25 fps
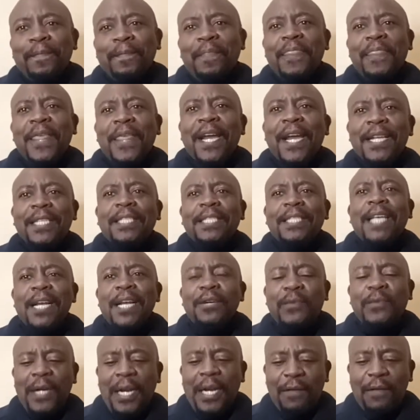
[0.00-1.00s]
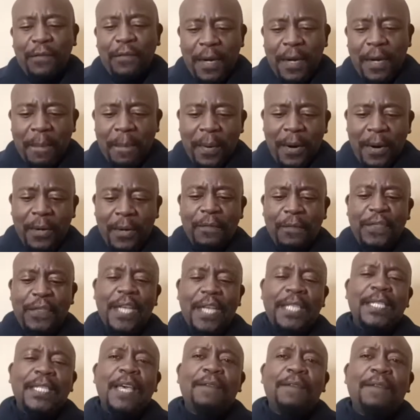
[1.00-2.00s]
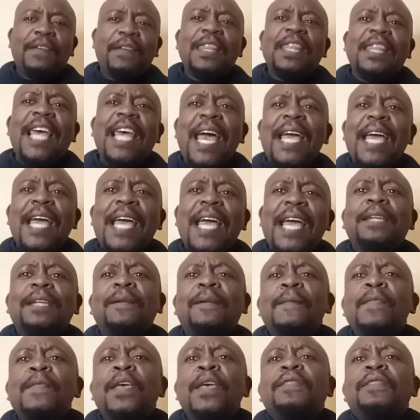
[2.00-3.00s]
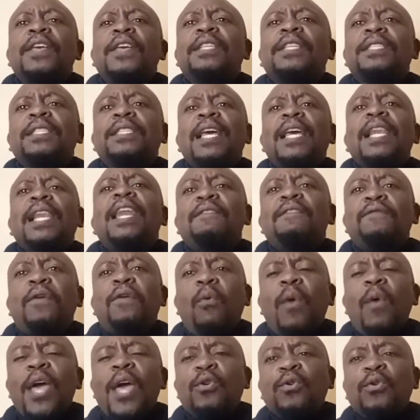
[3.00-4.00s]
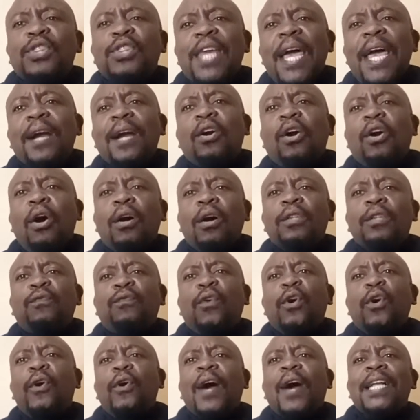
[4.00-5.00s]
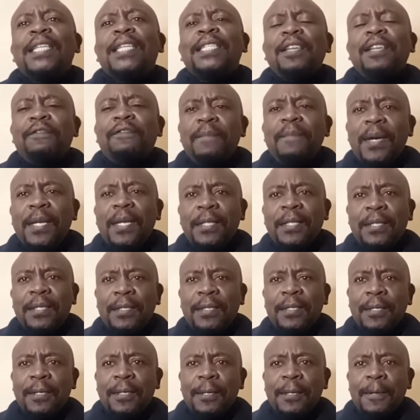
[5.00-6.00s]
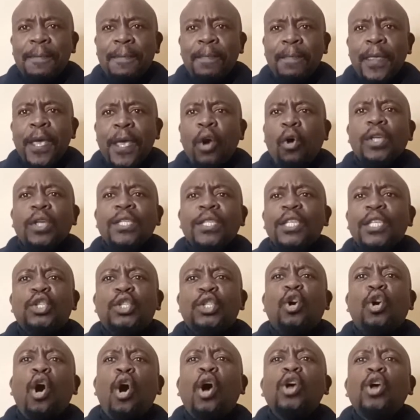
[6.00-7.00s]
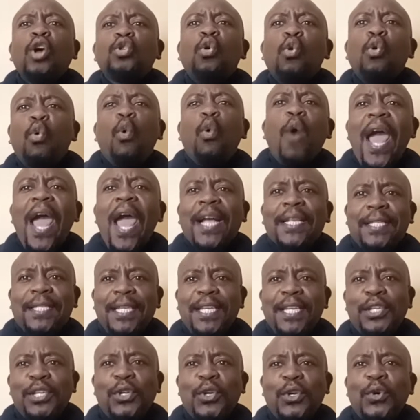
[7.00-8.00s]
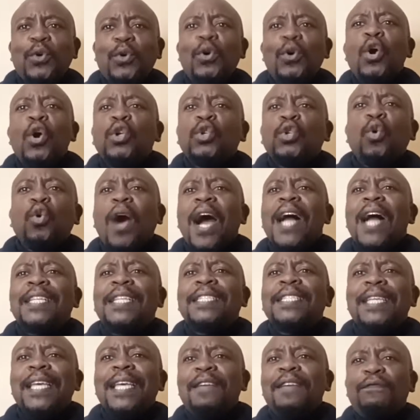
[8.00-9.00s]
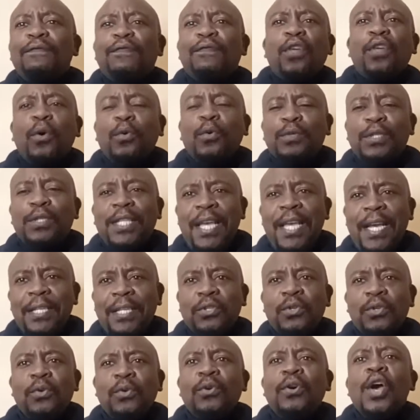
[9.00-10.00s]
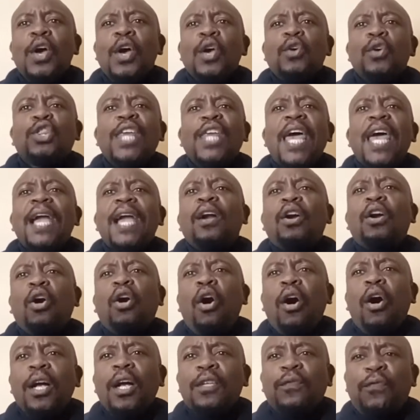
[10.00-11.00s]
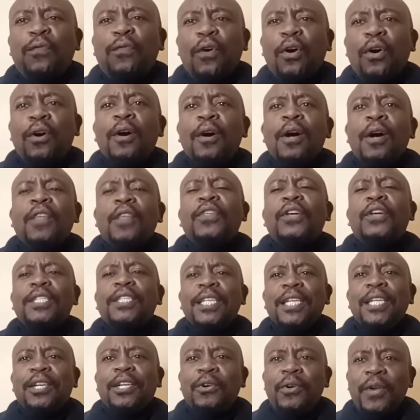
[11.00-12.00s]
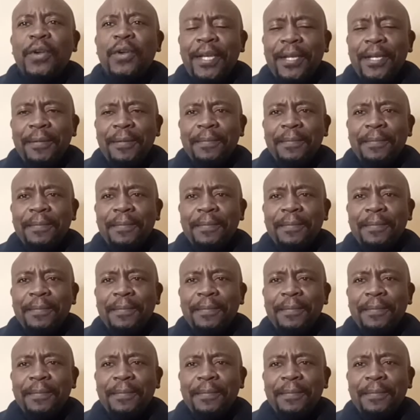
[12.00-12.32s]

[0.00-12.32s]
That is entry level number one of Thanksgiving. Then there's the level where you thank God for your achievements because it's God who works in you to achieve those things. You thank God for the degree.